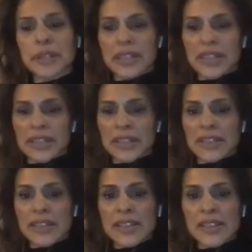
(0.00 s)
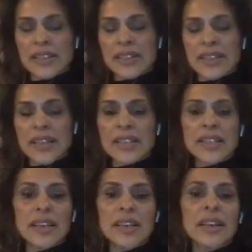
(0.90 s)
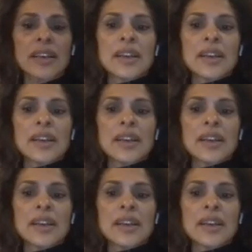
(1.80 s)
but in the sense that,